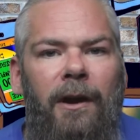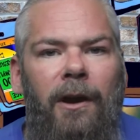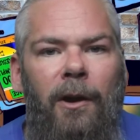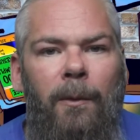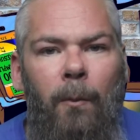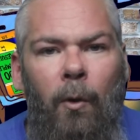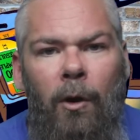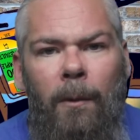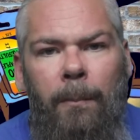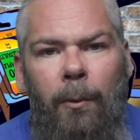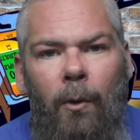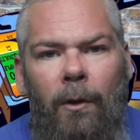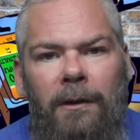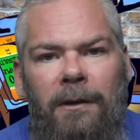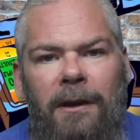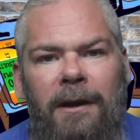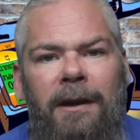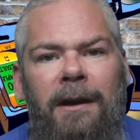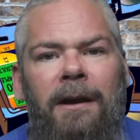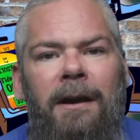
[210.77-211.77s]
and more
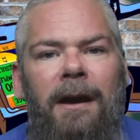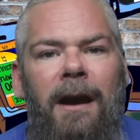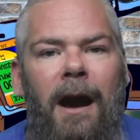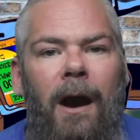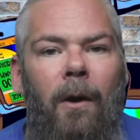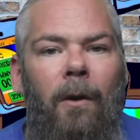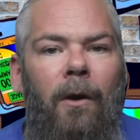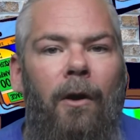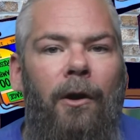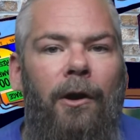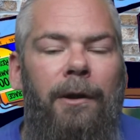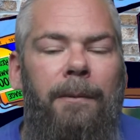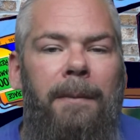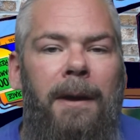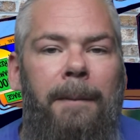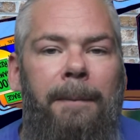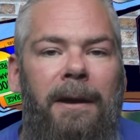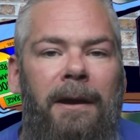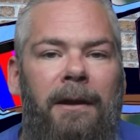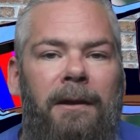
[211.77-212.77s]
importantly, how hard it
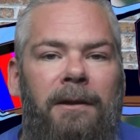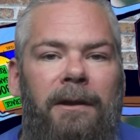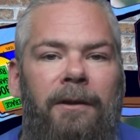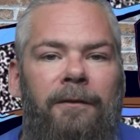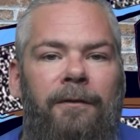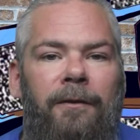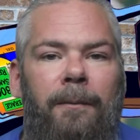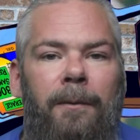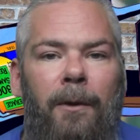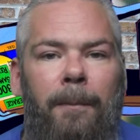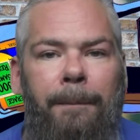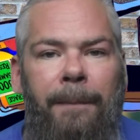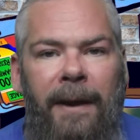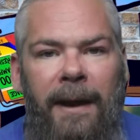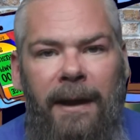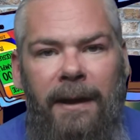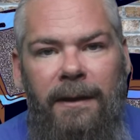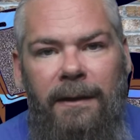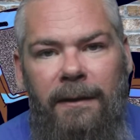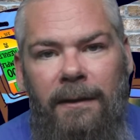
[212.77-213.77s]
may be to clean from your
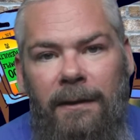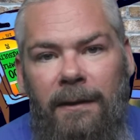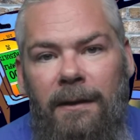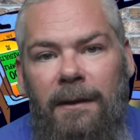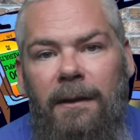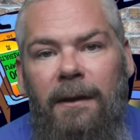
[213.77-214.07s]
pen.